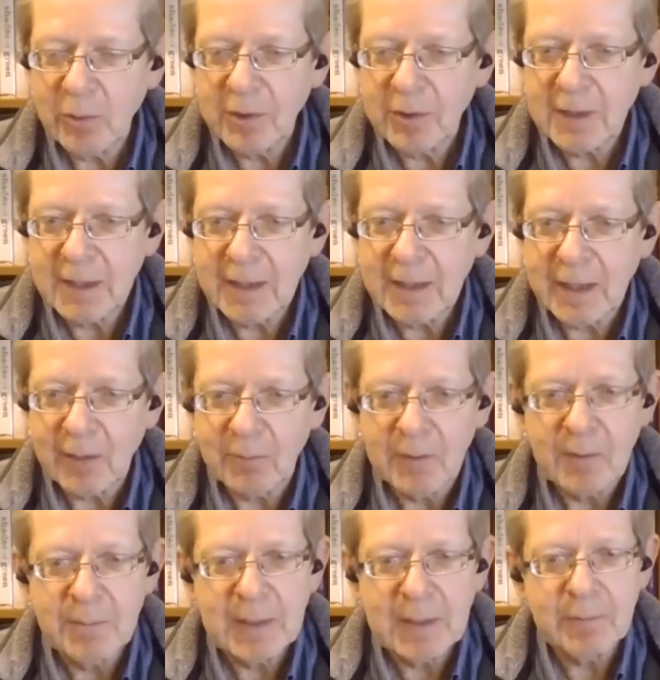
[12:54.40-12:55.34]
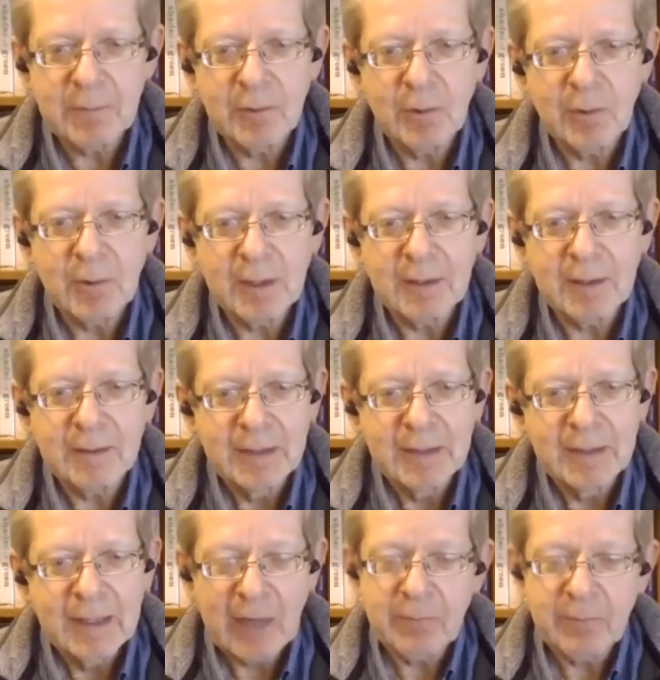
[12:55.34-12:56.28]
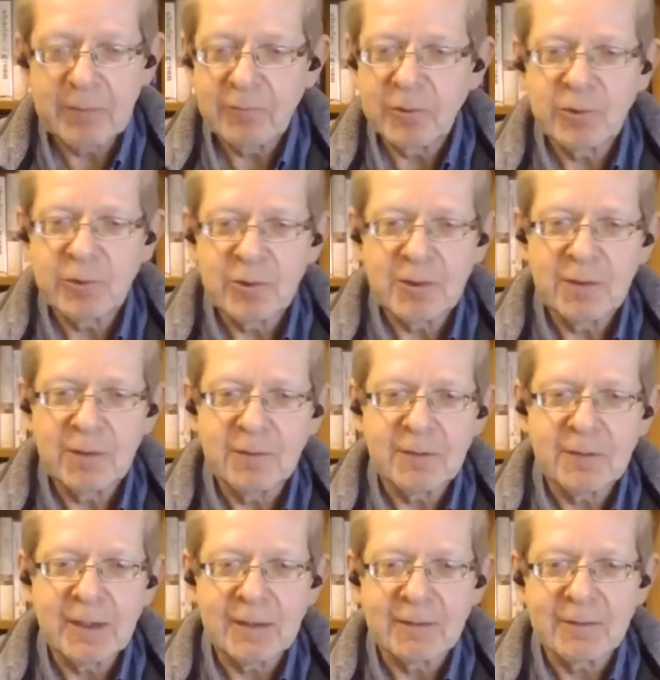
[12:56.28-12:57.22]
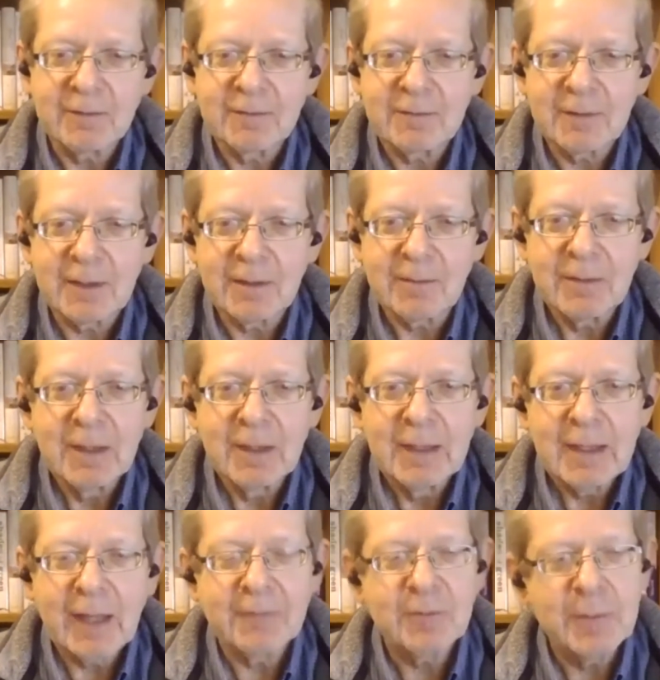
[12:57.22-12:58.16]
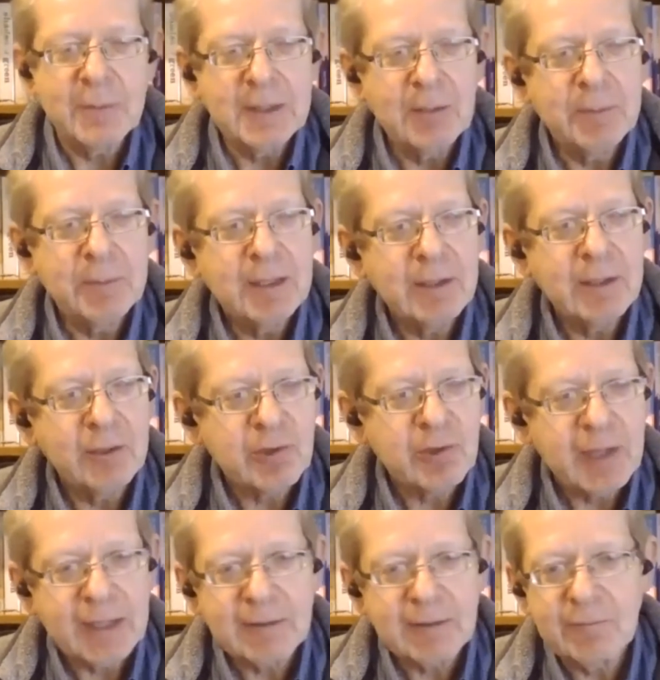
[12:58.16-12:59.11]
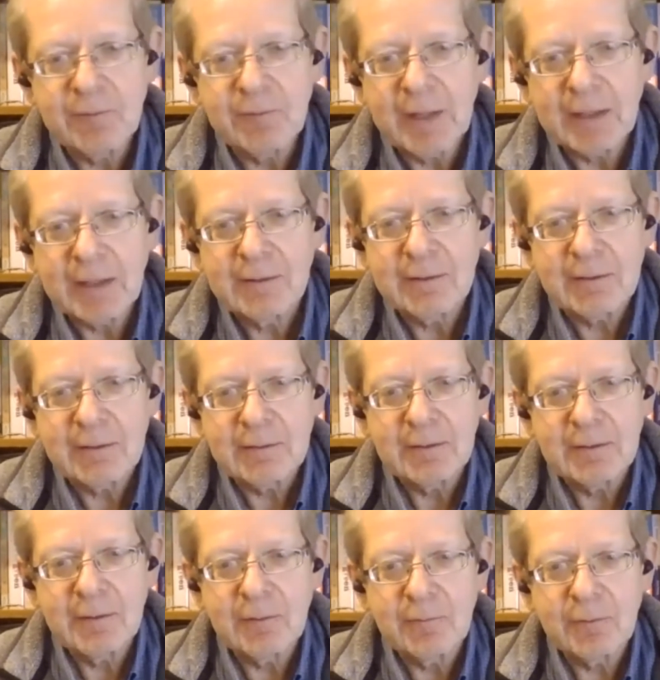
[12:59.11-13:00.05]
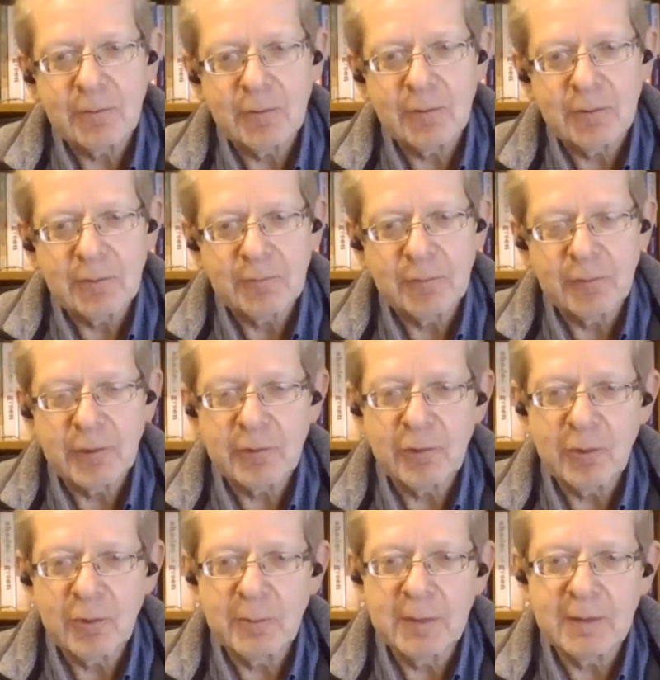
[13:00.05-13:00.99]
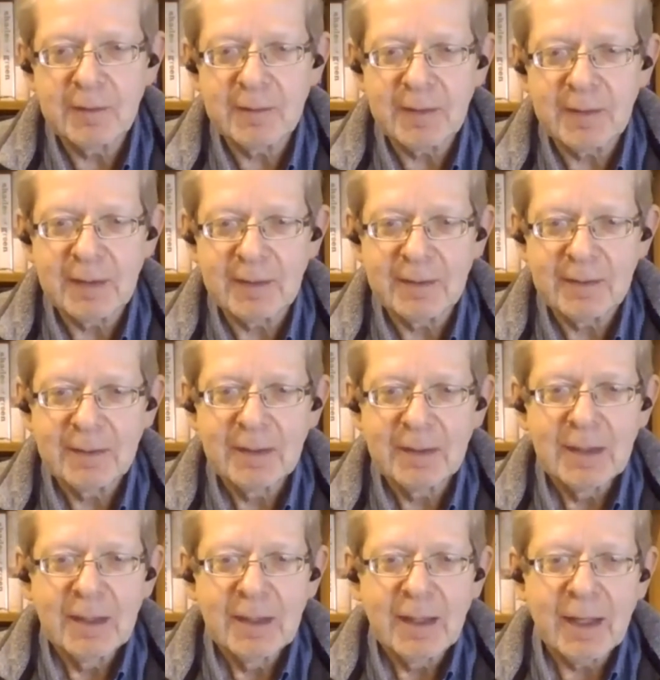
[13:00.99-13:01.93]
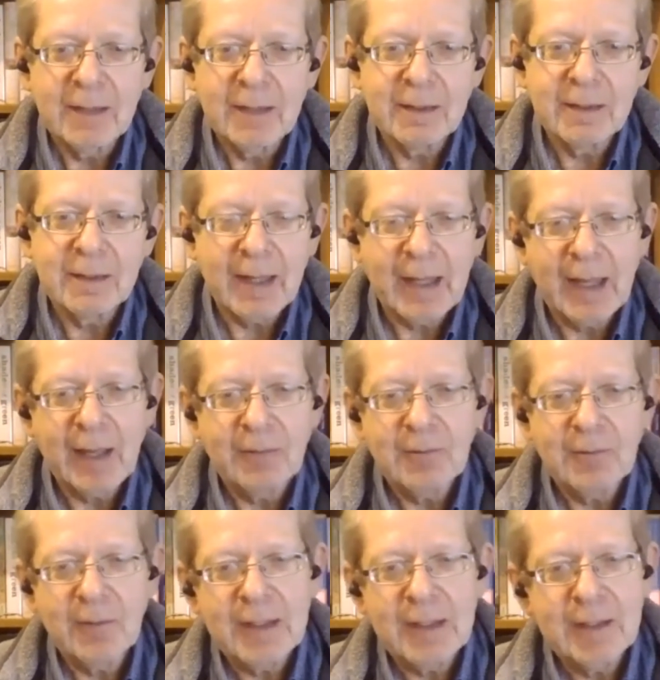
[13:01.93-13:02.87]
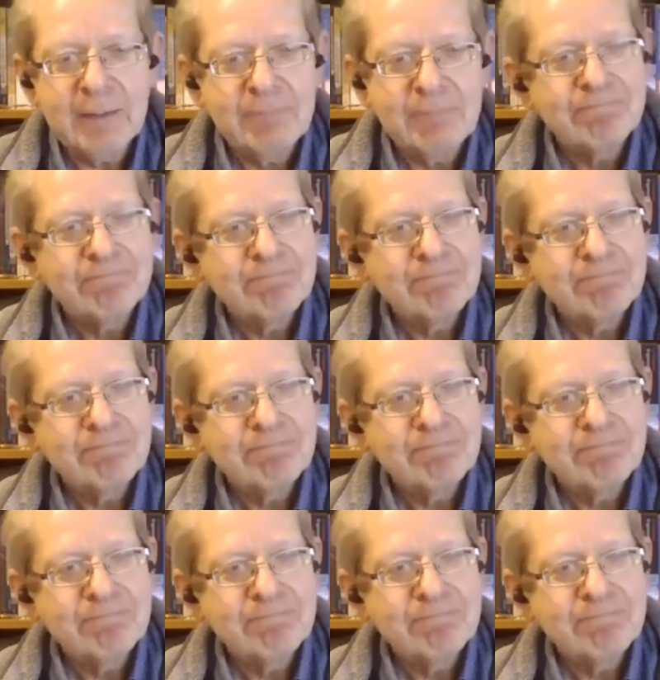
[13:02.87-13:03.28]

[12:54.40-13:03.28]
working out with the people who have been recruited since? Has it been a big attractor factor, for recruitment, and how do they